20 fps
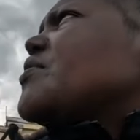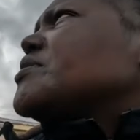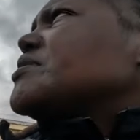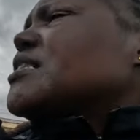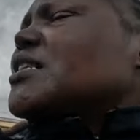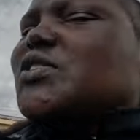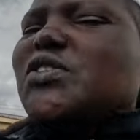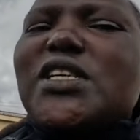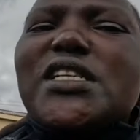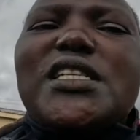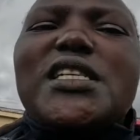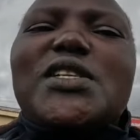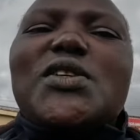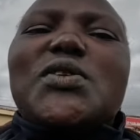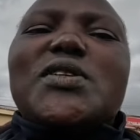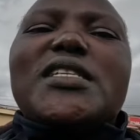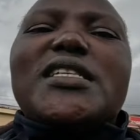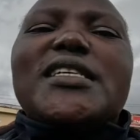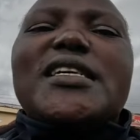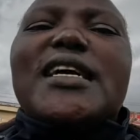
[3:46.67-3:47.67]
I was actually
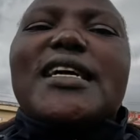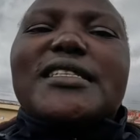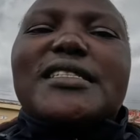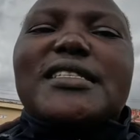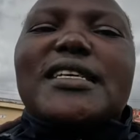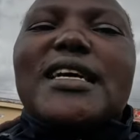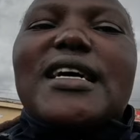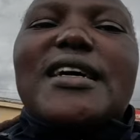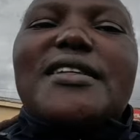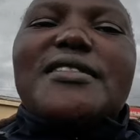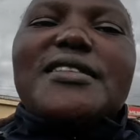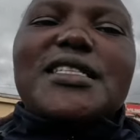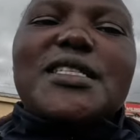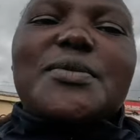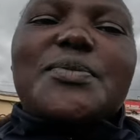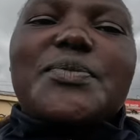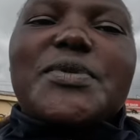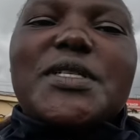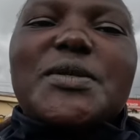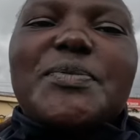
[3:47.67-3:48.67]
looking at this
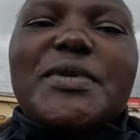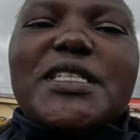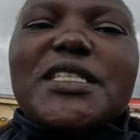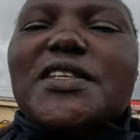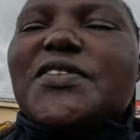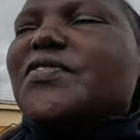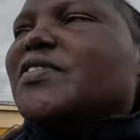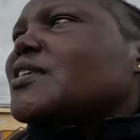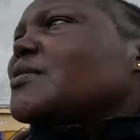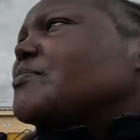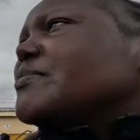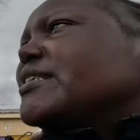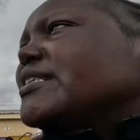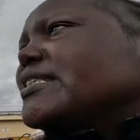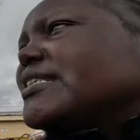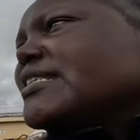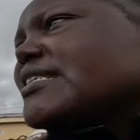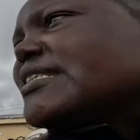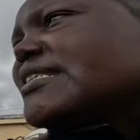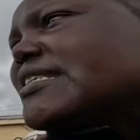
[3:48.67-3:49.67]
specific
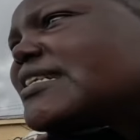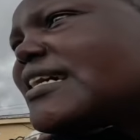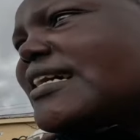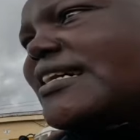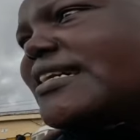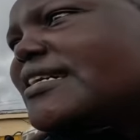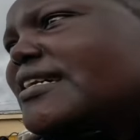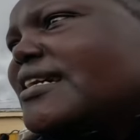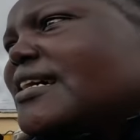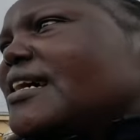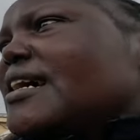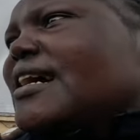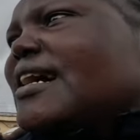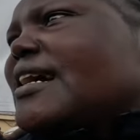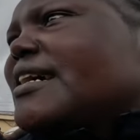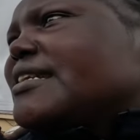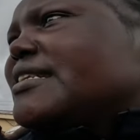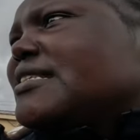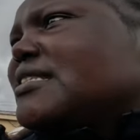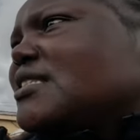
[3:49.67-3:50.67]
building here.
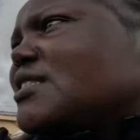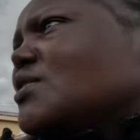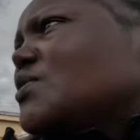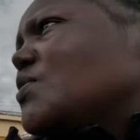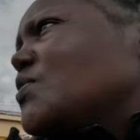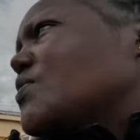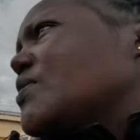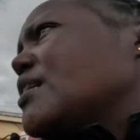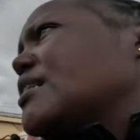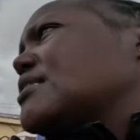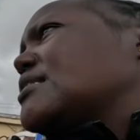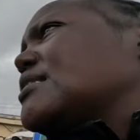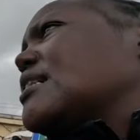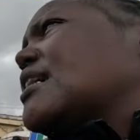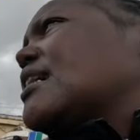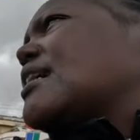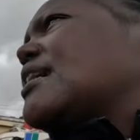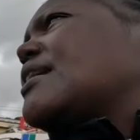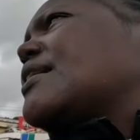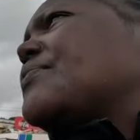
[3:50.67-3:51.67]
I didn't know that
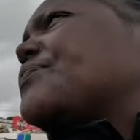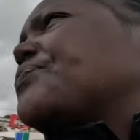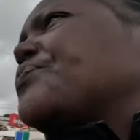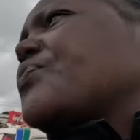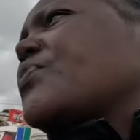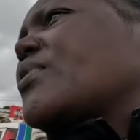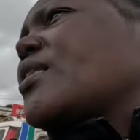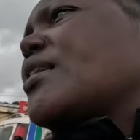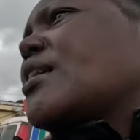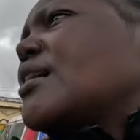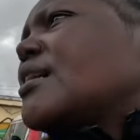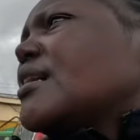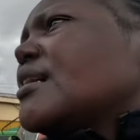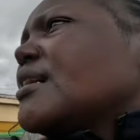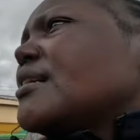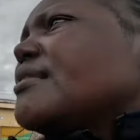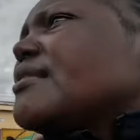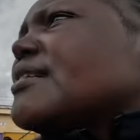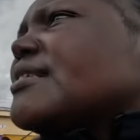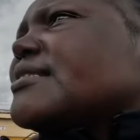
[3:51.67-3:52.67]

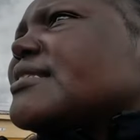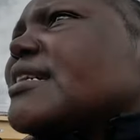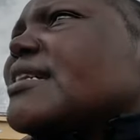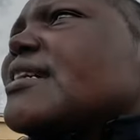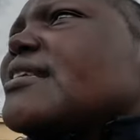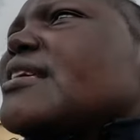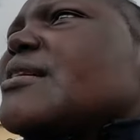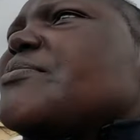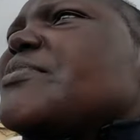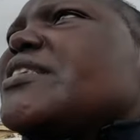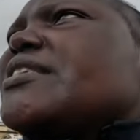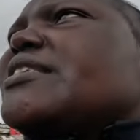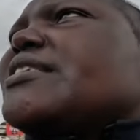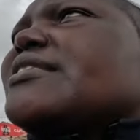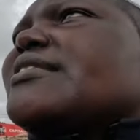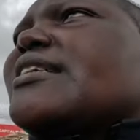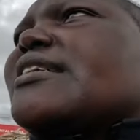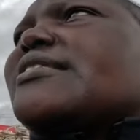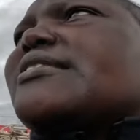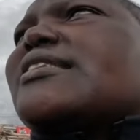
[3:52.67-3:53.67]
there is another
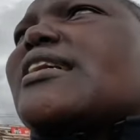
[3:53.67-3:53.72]
building that